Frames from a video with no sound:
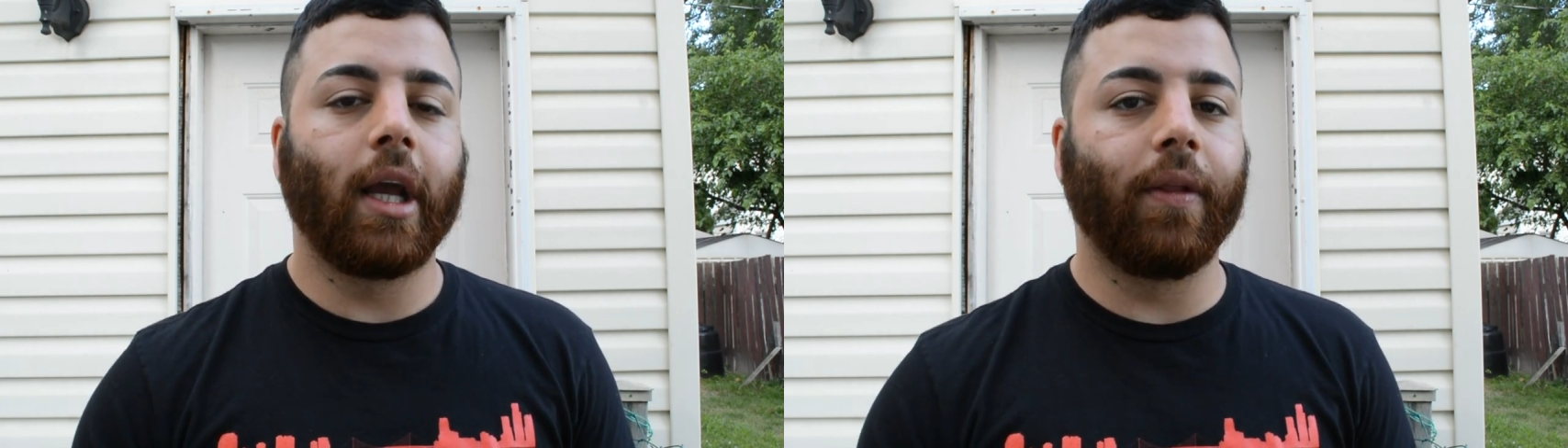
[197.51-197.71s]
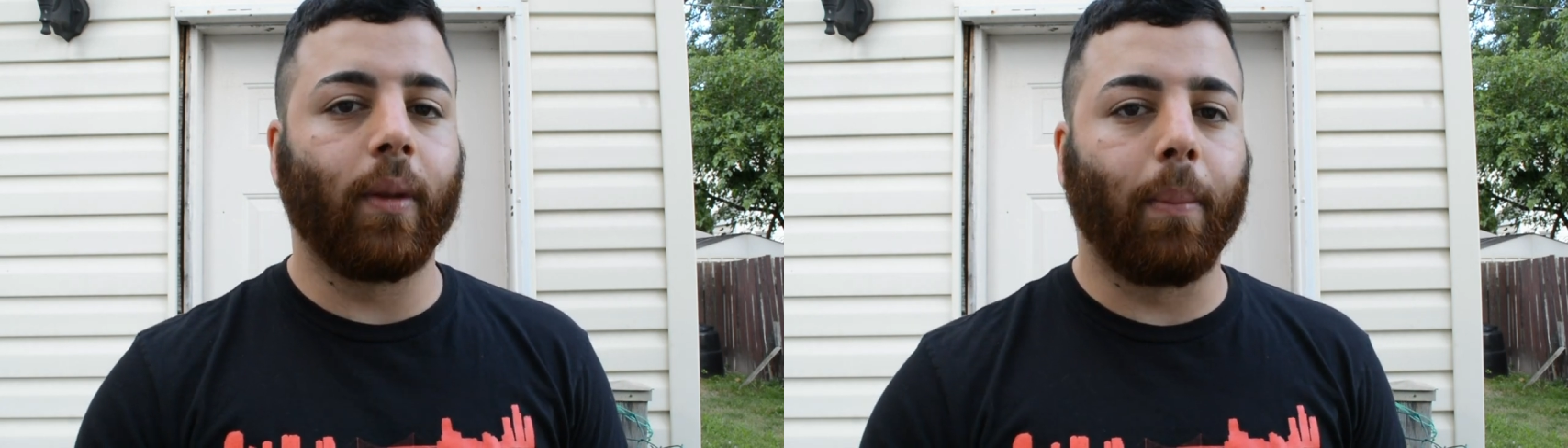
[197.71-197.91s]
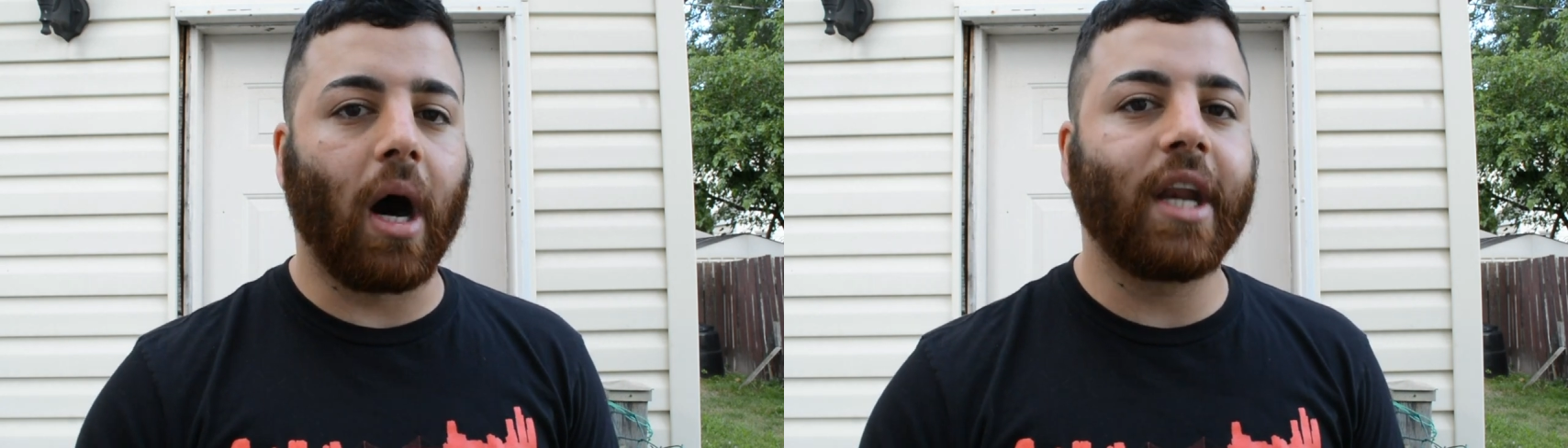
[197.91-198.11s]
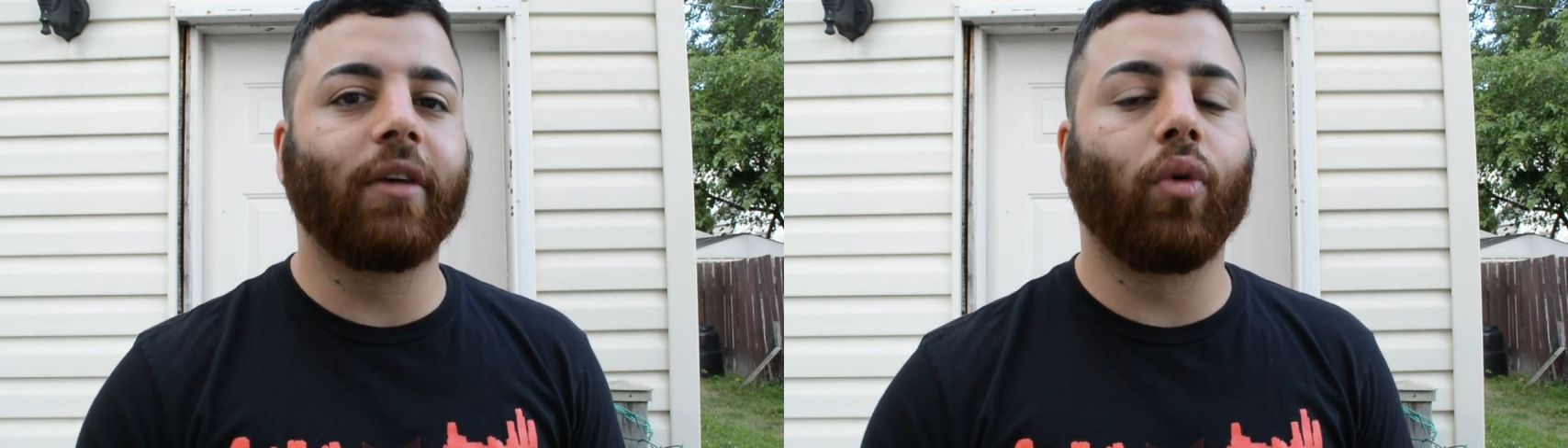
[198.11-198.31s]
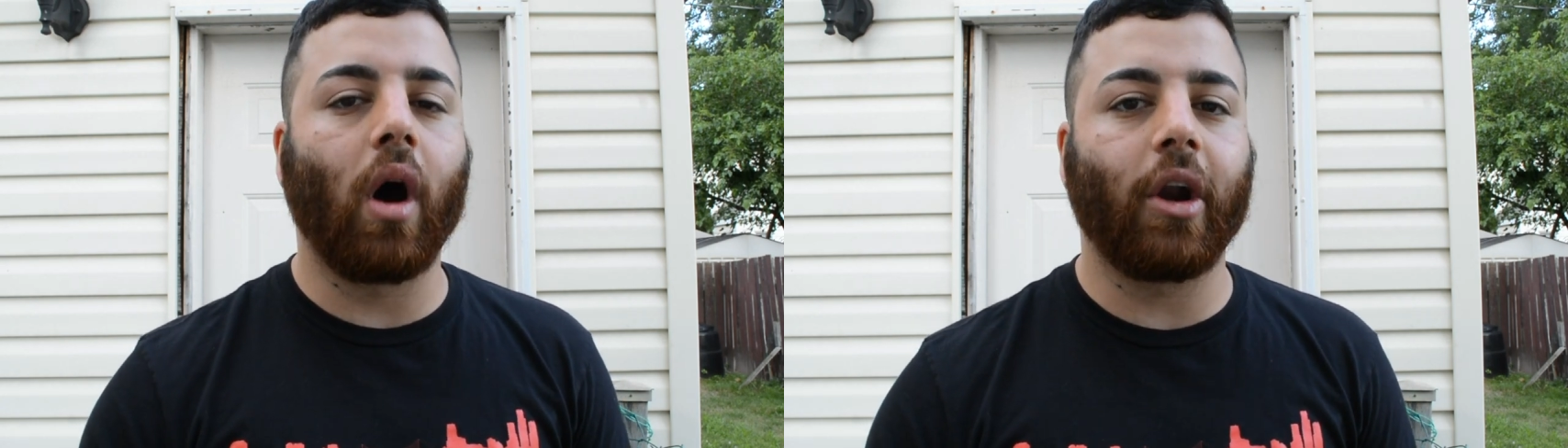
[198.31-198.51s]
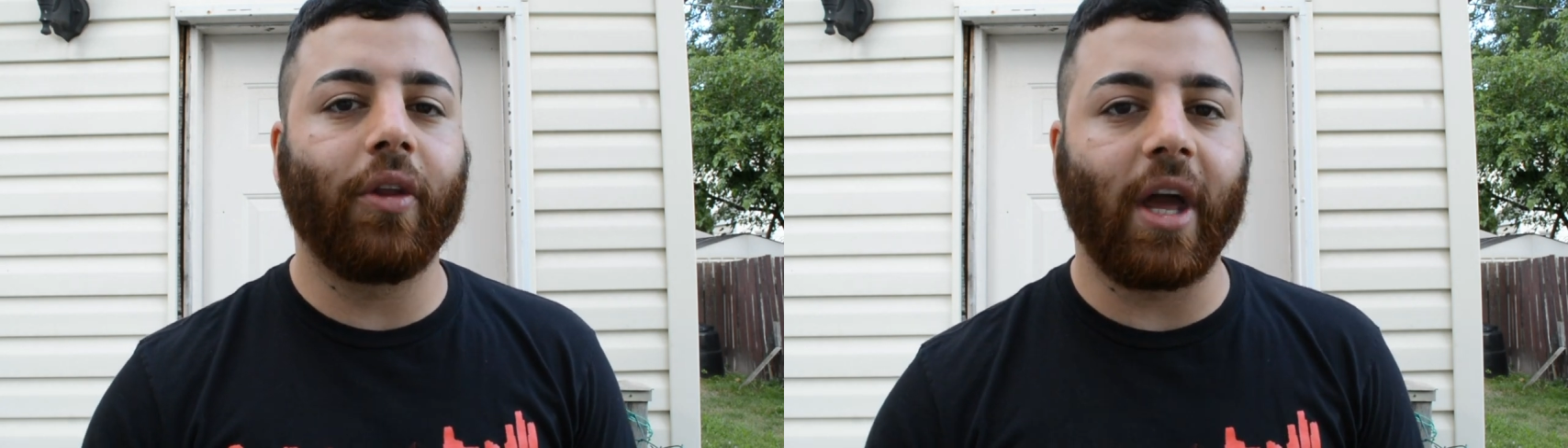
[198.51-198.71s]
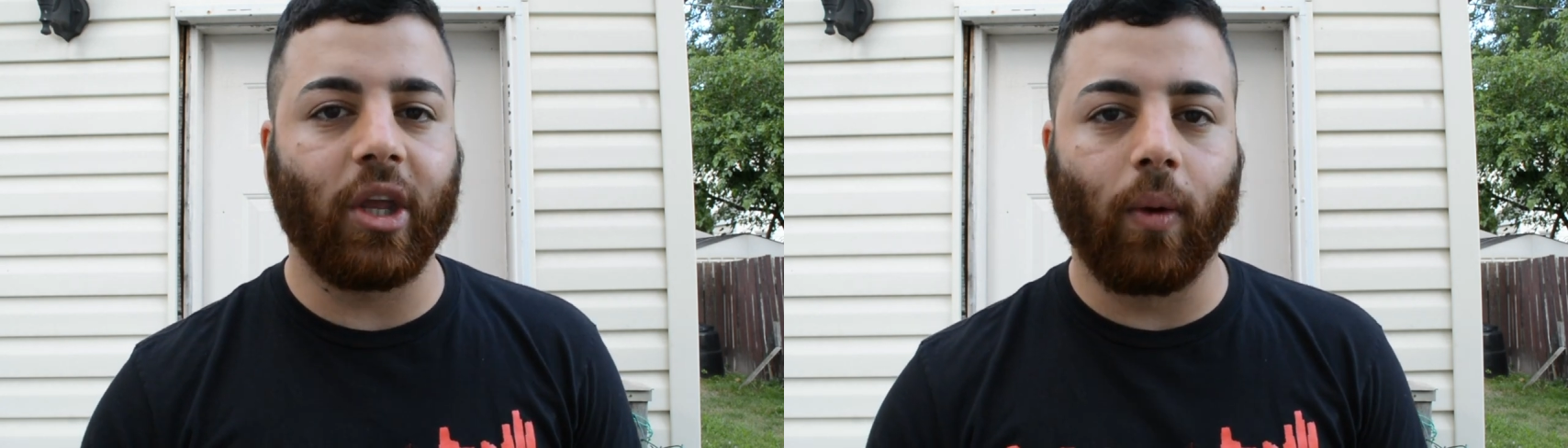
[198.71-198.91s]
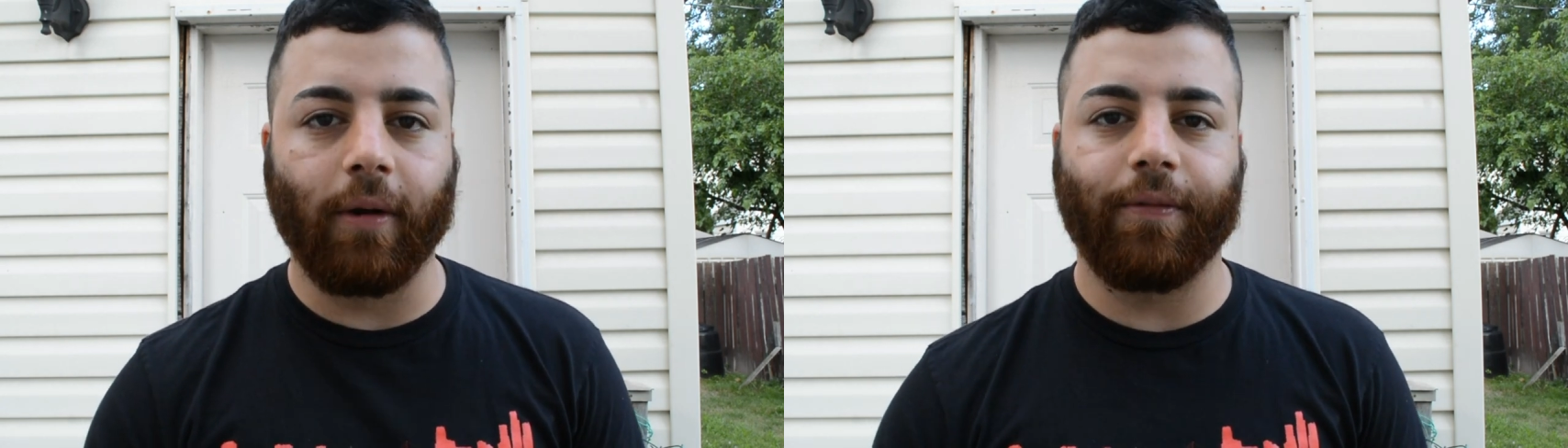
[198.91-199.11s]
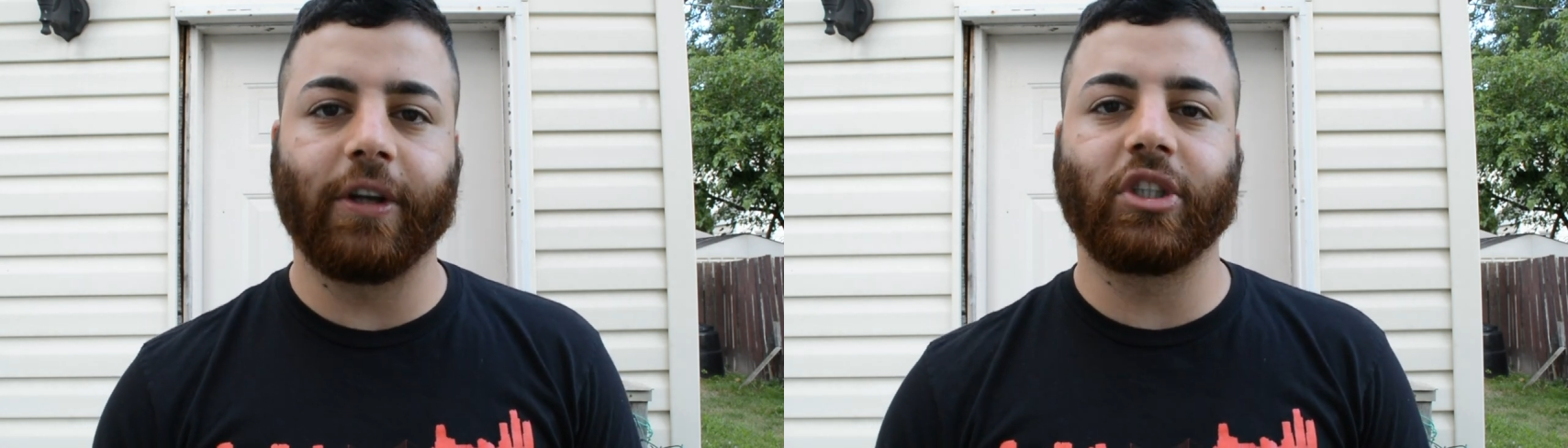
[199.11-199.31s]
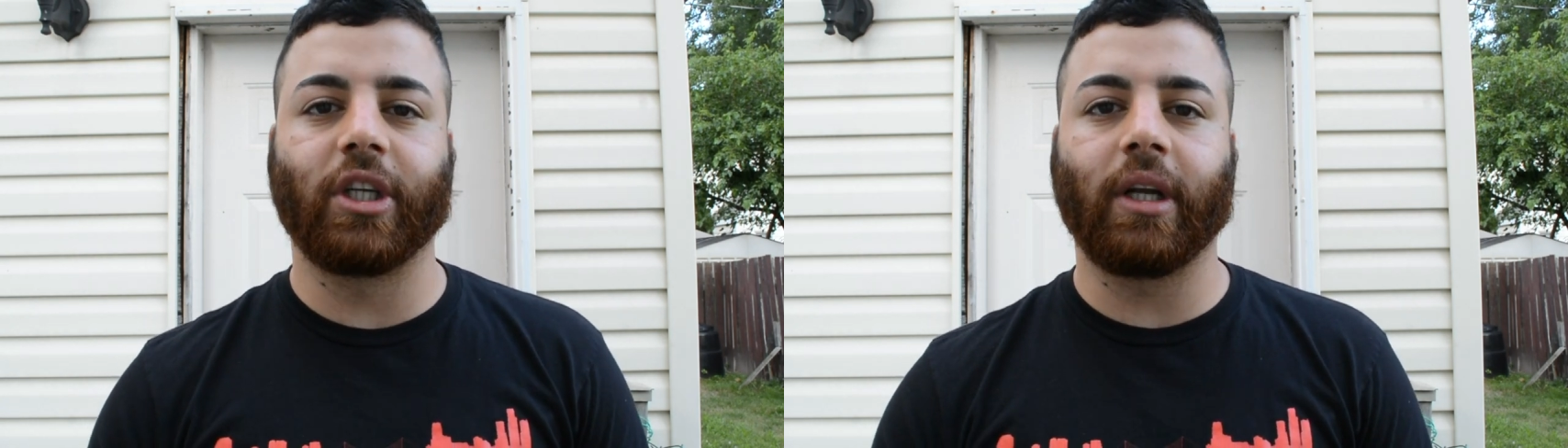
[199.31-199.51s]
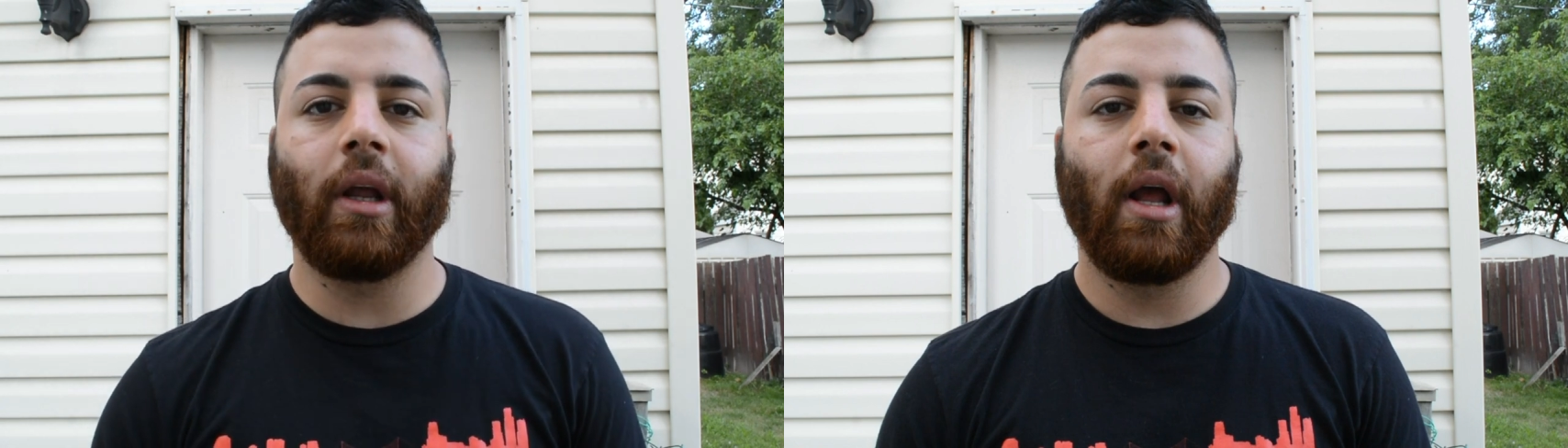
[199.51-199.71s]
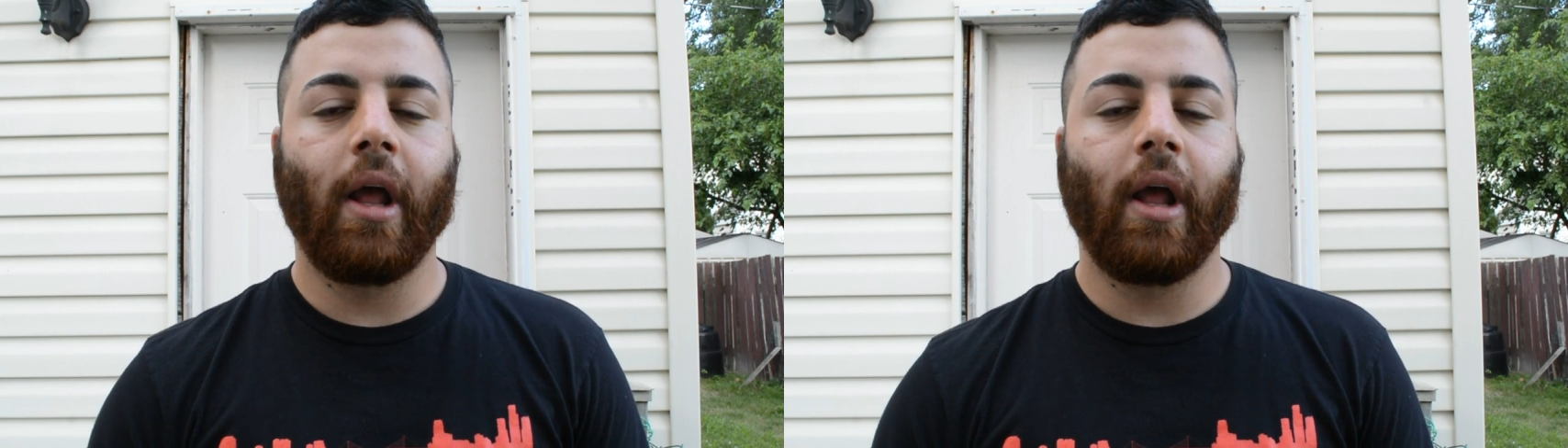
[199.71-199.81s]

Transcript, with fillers: in the body of water that you are fishing,